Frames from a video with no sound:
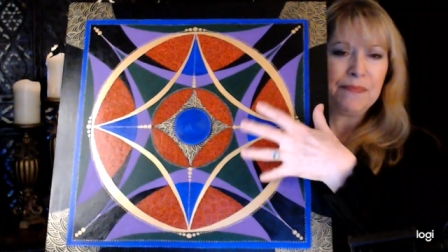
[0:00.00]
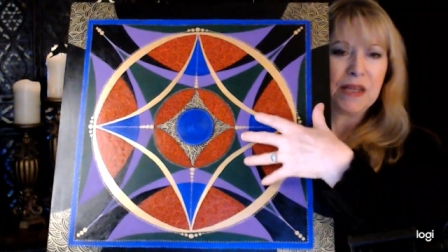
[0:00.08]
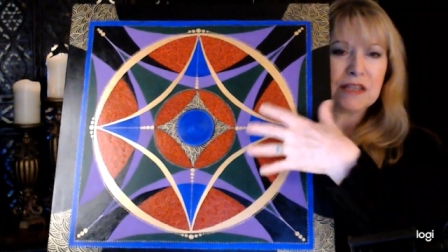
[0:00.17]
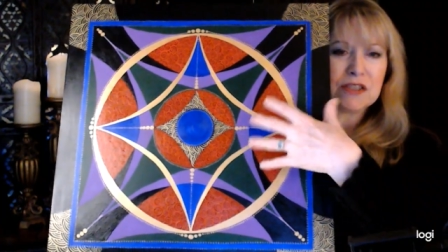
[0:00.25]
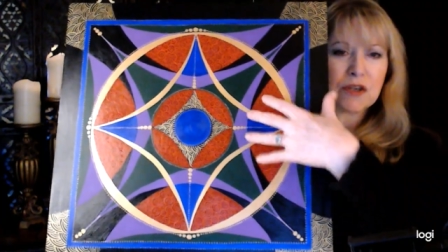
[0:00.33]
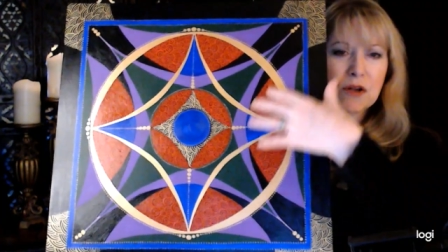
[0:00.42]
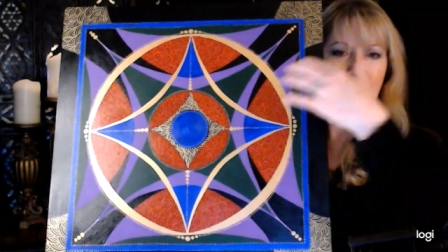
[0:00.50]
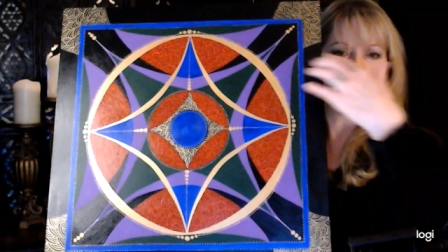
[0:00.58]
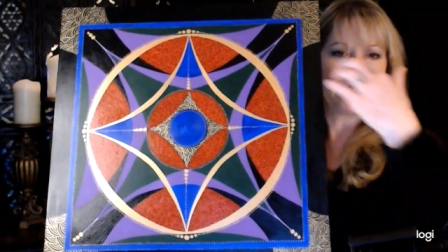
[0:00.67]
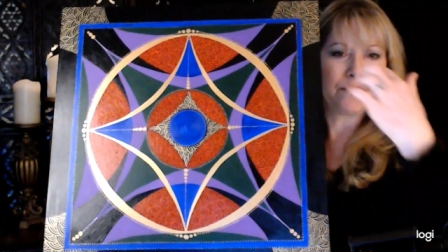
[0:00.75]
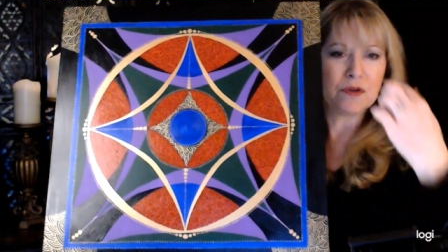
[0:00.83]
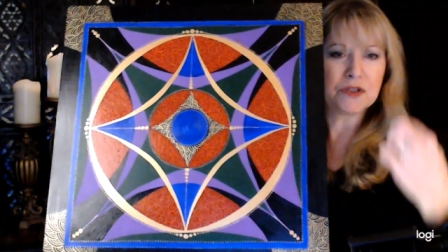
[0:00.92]
And so it'll be a
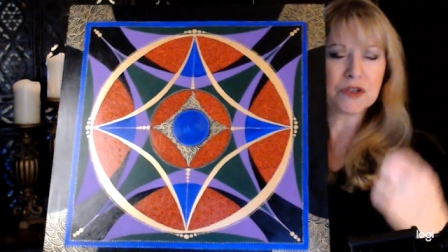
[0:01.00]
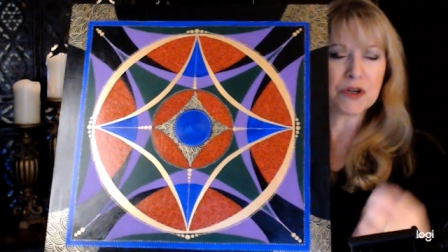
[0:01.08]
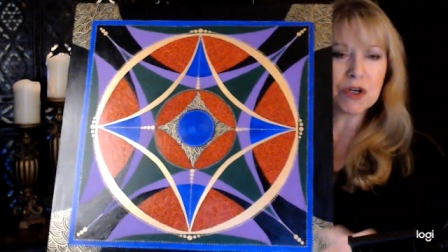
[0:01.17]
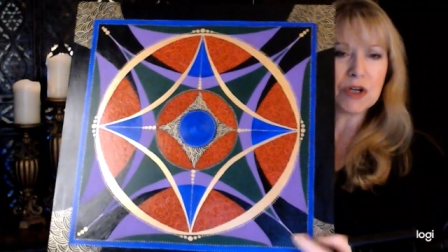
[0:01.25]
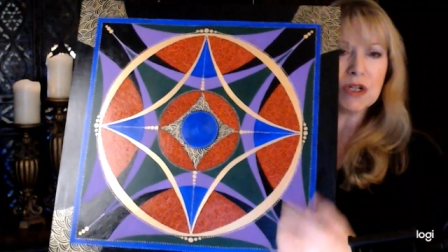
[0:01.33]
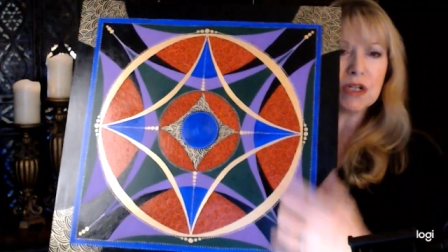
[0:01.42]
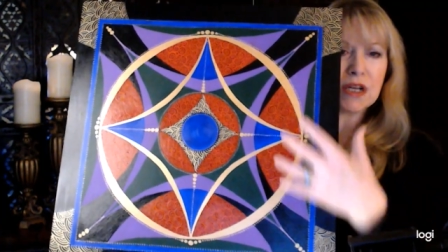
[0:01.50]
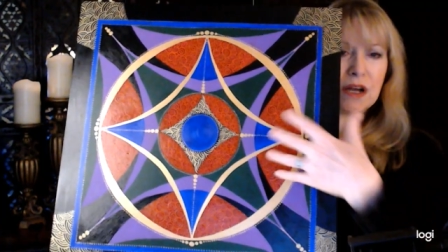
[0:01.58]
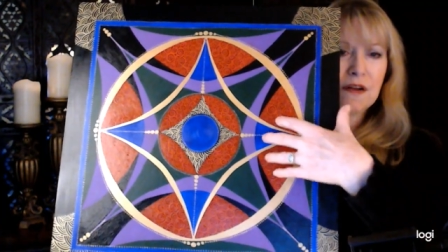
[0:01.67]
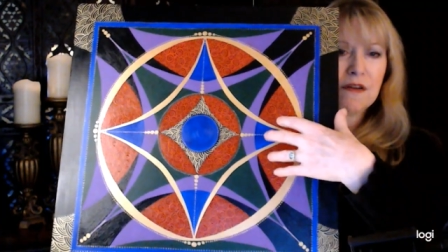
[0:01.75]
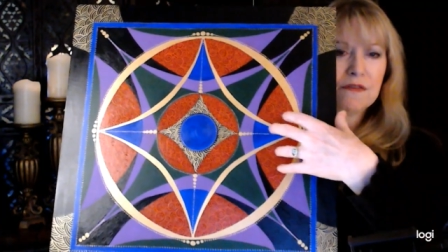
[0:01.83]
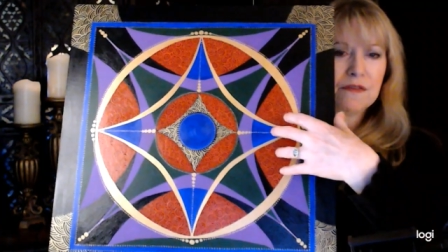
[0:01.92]
full circle
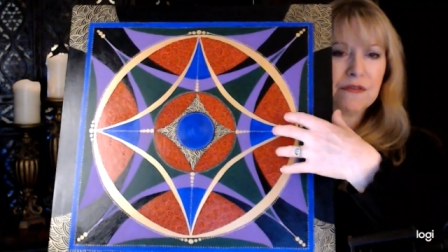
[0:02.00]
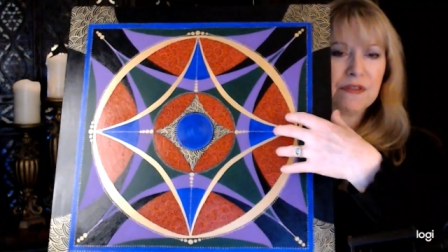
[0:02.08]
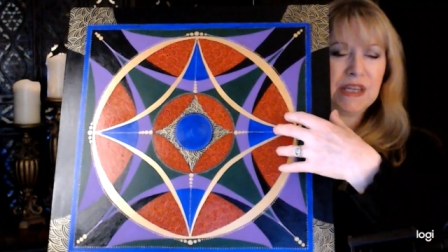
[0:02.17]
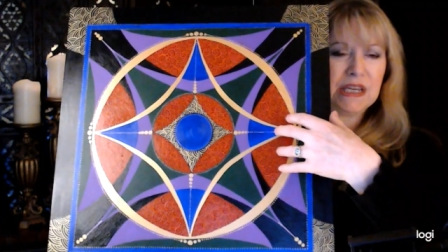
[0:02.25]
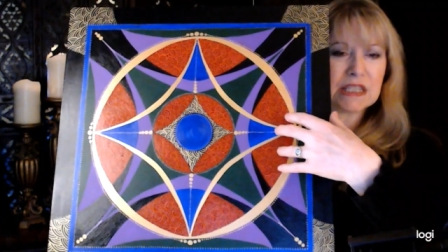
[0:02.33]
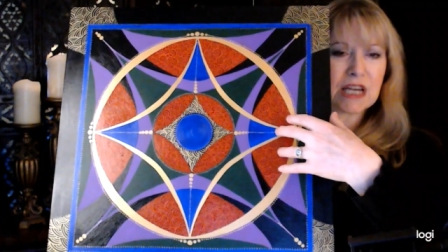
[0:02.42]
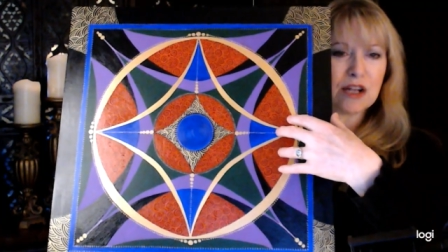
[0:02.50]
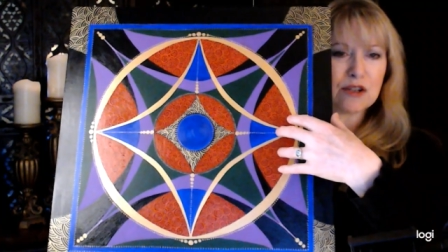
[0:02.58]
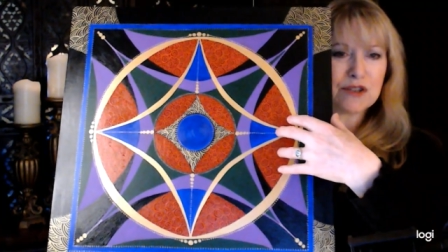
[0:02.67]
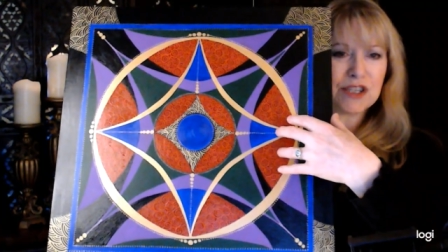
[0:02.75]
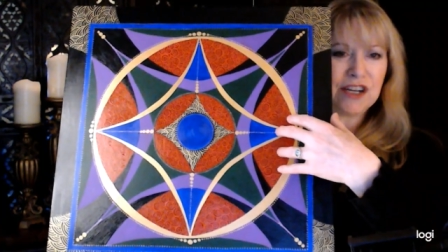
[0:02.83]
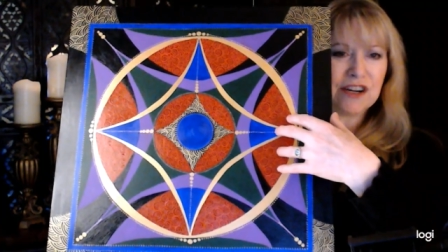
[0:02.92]
of these
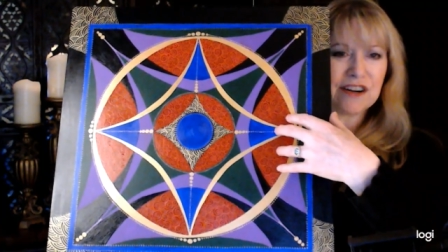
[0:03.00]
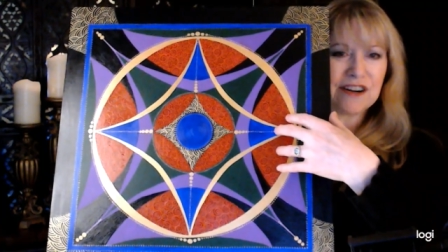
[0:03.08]
colors here